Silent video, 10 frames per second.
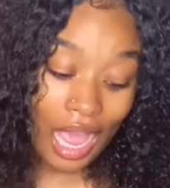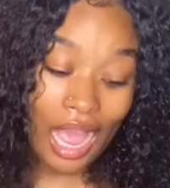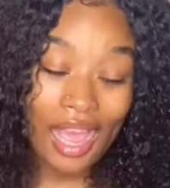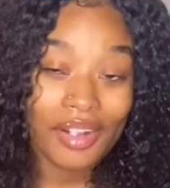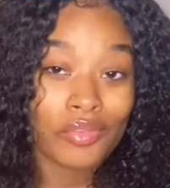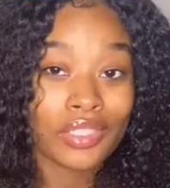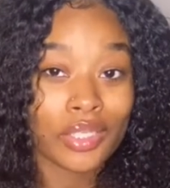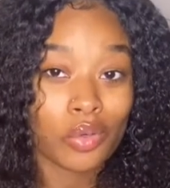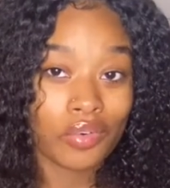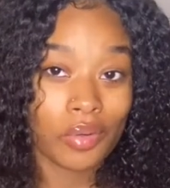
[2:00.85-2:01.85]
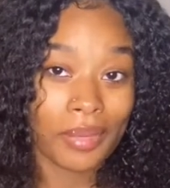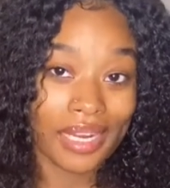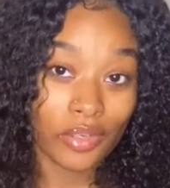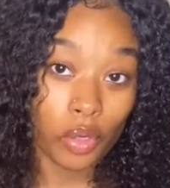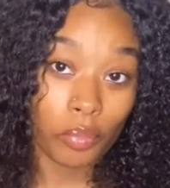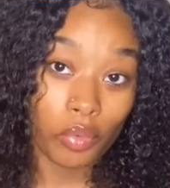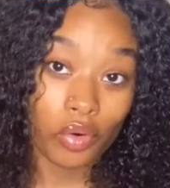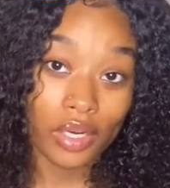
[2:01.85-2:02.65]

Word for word: I don't really cornrow my hair no more.